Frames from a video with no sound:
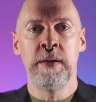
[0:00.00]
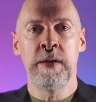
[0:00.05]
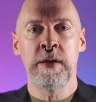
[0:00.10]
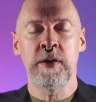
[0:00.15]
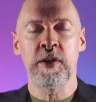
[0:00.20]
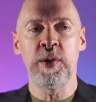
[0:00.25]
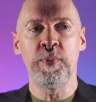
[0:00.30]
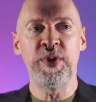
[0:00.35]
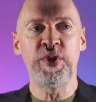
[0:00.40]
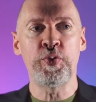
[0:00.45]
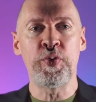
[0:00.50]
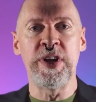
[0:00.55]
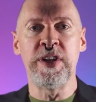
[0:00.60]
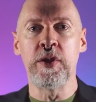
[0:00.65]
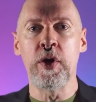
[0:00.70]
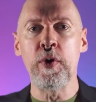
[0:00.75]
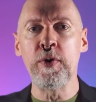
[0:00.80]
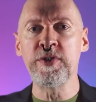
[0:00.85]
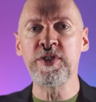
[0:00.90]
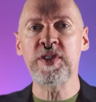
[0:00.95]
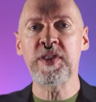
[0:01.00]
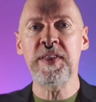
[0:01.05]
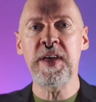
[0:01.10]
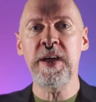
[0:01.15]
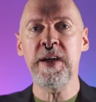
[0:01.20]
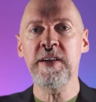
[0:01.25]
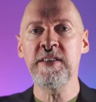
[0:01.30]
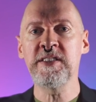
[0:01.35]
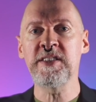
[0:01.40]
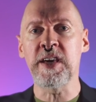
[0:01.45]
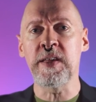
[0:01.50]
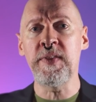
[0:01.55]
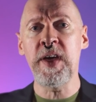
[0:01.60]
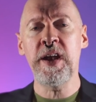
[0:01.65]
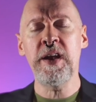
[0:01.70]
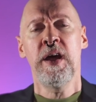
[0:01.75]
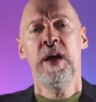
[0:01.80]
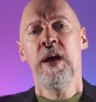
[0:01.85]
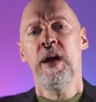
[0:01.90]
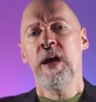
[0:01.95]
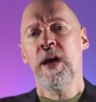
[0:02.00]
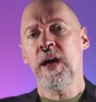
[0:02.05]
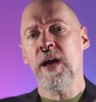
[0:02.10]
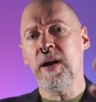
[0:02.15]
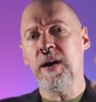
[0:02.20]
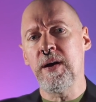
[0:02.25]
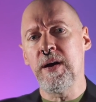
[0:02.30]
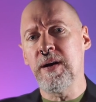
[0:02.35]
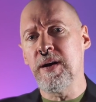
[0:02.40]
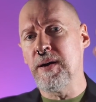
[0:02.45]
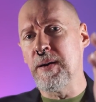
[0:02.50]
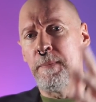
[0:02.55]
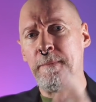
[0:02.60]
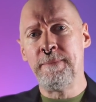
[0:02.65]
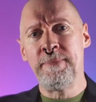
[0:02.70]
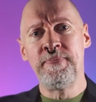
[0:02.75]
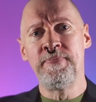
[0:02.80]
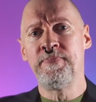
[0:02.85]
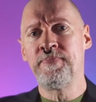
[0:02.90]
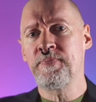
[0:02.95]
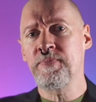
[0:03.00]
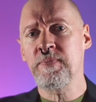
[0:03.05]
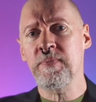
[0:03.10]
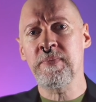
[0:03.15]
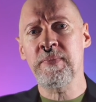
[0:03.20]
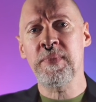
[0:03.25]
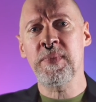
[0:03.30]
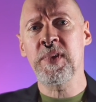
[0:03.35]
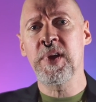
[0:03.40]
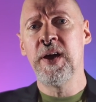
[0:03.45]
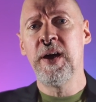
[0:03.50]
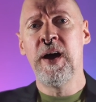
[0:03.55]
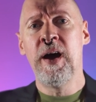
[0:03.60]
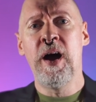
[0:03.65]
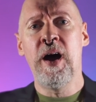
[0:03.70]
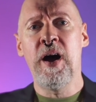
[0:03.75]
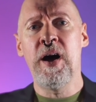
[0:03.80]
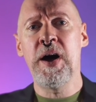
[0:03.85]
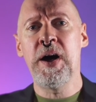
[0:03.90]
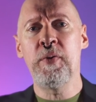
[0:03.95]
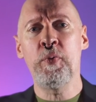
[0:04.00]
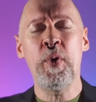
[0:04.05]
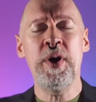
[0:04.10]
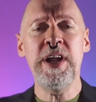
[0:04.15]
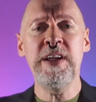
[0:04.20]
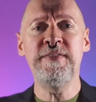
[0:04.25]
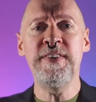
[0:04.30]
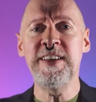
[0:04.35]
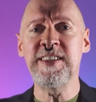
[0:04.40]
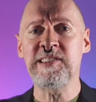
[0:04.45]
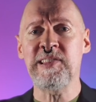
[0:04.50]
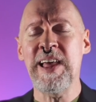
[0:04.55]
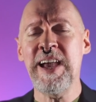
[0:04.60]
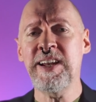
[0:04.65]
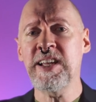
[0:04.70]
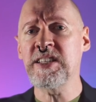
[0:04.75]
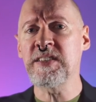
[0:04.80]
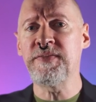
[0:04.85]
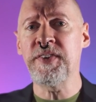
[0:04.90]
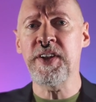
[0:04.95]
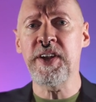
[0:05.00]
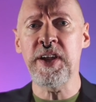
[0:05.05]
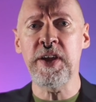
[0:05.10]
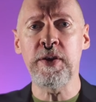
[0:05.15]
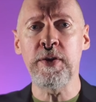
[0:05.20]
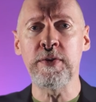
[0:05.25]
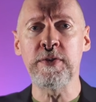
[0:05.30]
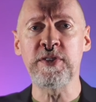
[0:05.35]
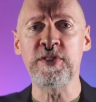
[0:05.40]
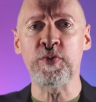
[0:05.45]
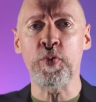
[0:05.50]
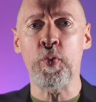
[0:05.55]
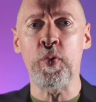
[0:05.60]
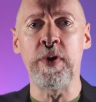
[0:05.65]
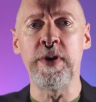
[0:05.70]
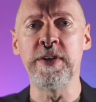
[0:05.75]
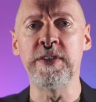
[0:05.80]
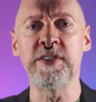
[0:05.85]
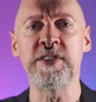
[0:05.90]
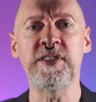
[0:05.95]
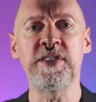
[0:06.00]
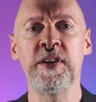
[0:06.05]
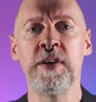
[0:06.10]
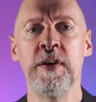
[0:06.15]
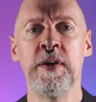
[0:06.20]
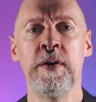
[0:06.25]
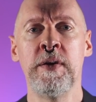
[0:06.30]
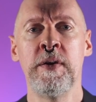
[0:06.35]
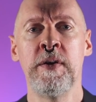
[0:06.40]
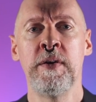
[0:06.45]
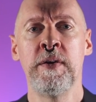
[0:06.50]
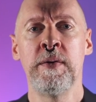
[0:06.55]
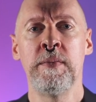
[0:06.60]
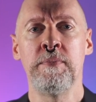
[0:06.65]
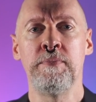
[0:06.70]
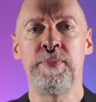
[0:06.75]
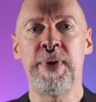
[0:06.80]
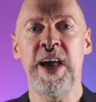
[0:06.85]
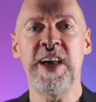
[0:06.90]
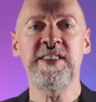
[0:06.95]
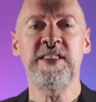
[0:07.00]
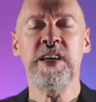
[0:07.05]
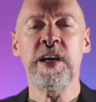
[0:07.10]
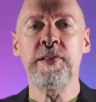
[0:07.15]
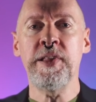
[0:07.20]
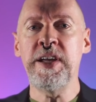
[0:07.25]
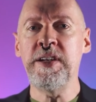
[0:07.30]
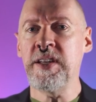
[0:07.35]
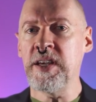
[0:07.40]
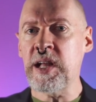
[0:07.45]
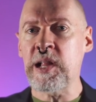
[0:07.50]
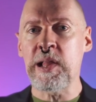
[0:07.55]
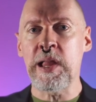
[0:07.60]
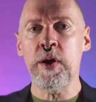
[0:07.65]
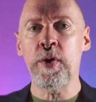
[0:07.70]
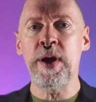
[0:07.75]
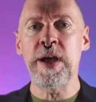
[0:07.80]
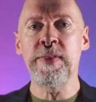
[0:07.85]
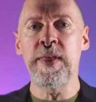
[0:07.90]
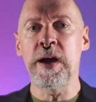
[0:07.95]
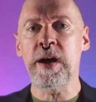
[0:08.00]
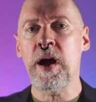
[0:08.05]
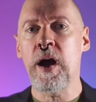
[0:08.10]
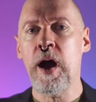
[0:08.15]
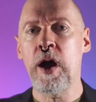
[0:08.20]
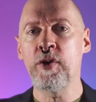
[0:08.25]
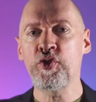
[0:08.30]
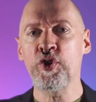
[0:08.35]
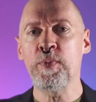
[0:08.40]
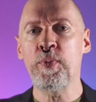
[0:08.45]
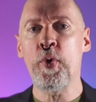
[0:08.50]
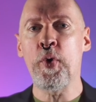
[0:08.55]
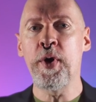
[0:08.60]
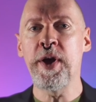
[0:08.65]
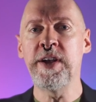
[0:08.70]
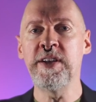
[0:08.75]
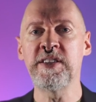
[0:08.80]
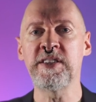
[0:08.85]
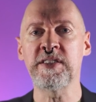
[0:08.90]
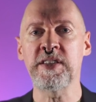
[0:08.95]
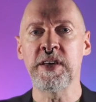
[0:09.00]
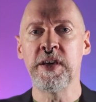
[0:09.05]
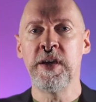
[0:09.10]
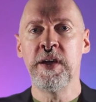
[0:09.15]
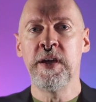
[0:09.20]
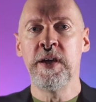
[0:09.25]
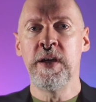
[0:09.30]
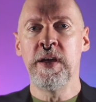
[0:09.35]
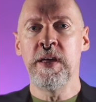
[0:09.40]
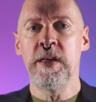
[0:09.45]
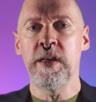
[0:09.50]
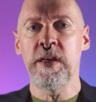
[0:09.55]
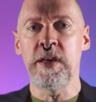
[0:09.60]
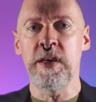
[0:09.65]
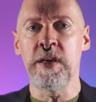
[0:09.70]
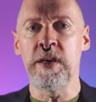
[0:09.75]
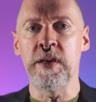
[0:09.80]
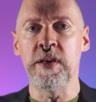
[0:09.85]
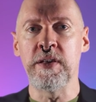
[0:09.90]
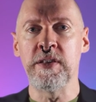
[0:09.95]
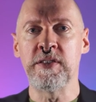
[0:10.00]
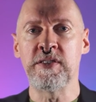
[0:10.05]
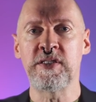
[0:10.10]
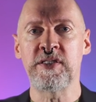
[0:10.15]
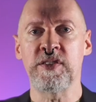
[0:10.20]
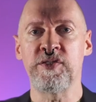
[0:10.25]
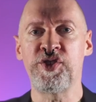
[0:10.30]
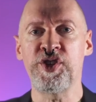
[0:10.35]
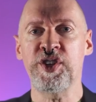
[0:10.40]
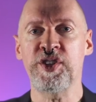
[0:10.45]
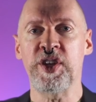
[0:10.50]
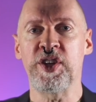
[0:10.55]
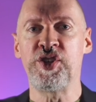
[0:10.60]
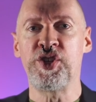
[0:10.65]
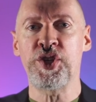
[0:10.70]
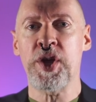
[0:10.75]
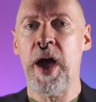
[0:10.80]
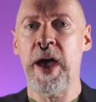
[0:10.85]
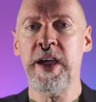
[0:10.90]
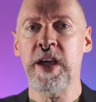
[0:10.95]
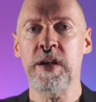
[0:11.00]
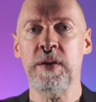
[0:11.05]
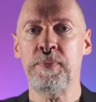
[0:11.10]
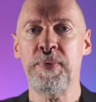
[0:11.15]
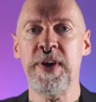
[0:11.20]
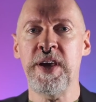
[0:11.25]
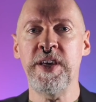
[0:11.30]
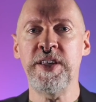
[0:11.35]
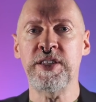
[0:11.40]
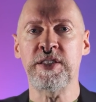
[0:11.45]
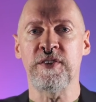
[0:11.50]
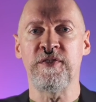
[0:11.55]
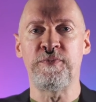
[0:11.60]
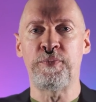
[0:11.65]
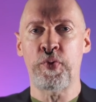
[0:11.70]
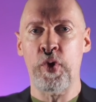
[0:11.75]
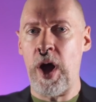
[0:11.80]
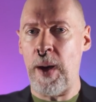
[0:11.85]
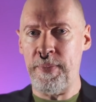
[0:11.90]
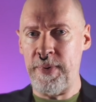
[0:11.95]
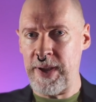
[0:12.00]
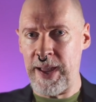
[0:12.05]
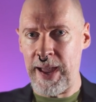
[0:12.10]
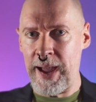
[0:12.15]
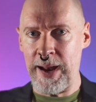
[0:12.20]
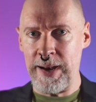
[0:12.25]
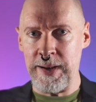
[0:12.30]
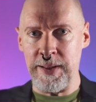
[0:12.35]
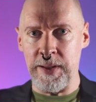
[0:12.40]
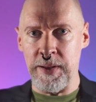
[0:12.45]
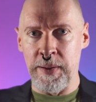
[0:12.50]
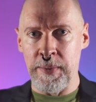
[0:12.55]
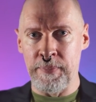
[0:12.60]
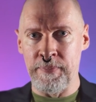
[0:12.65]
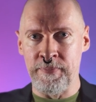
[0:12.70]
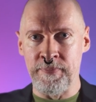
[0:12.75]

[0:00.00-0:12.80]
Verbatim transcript: And between those things, and then uh, uh, one of his latest videos was basically declaring that ContraPoints is just a giant piece of propaganda.